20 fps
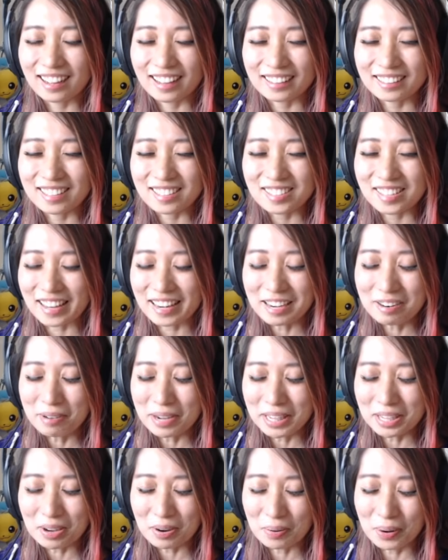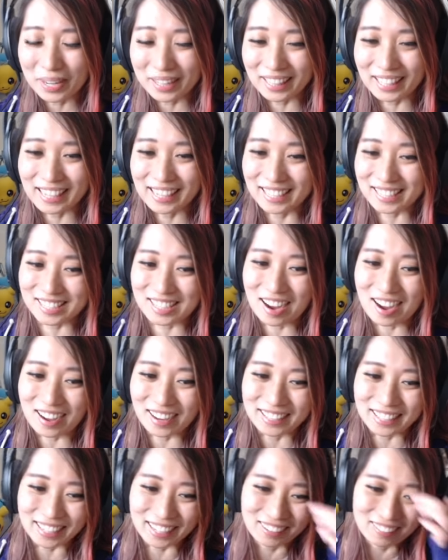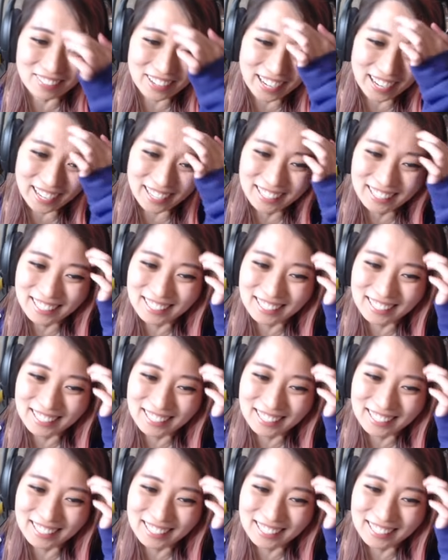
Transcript: Does anyone know what Lee is talking about?